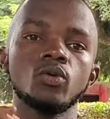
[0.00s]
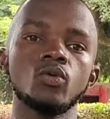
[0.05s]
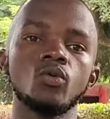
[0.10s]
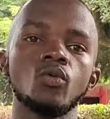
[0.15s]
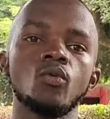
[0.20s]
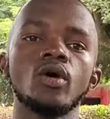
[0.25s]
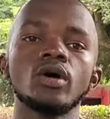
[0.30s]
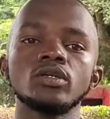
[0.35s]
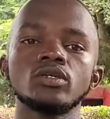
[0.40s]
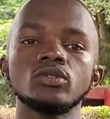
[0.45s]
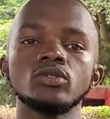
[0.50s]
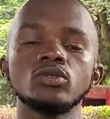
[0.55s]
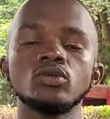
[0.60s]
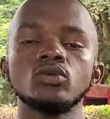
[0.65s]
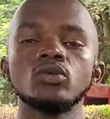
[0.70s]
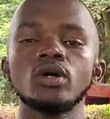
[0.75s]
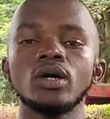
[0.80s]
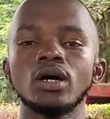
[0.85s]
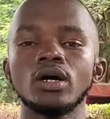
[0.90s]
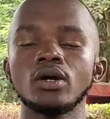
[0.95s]
what
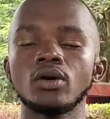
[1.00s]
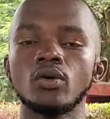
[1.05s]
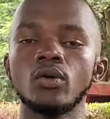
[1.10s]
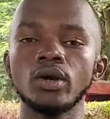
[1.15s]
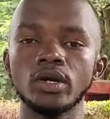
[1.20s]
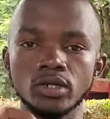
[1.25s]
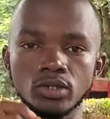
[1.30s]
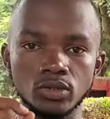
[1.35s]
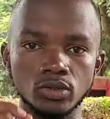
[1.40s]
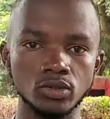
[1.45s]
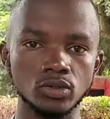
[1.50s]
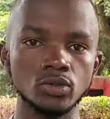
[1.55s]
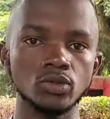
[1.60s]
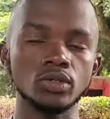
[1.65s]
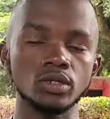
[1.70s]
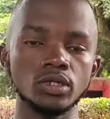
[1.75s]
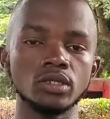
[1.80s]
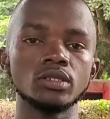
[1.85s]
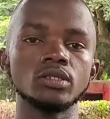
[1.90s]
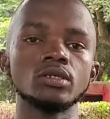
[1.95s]
you are going to
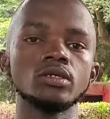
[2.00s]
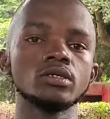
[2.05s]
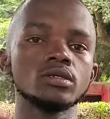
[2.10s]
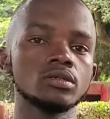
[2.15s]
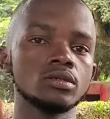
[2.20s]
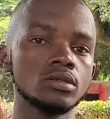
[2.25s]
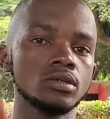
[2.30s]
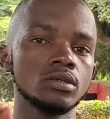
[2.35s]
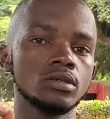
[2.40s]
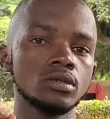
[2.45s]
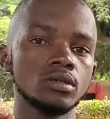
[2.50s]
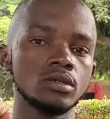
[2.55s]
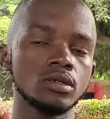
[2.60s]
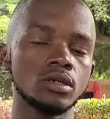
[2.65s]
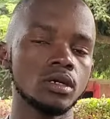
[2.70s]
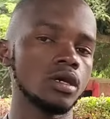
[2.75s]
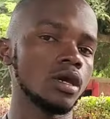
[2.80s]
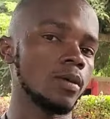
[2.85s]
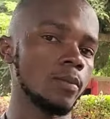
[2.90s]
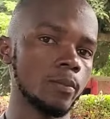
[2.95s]
do in this
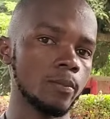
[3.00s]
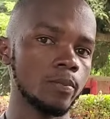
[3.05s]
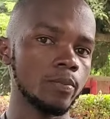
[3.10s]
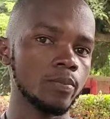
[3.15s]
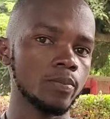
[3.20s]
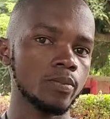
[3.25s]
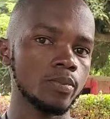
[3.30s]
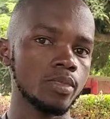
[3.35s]
game.